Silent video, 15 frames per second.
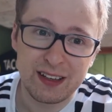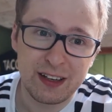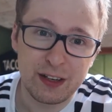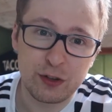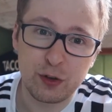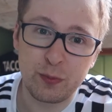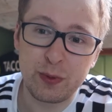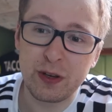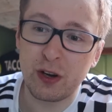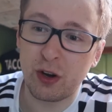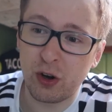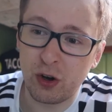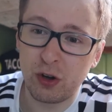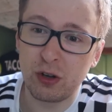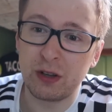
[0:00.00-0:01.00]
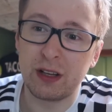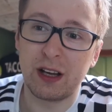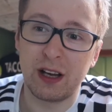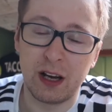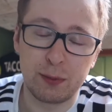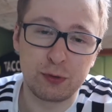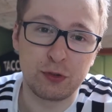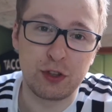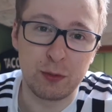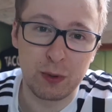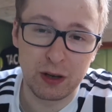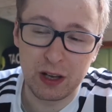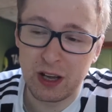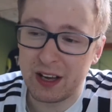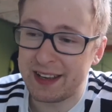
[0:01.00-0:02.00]
It will be all up to
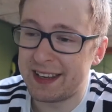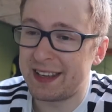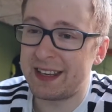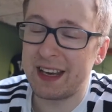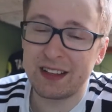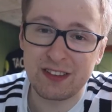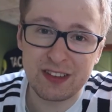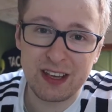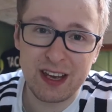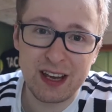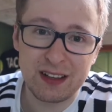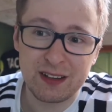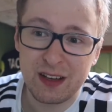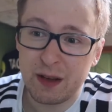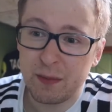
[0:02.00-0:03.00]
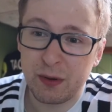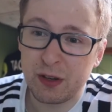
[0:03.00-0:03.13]
Dybala yet again,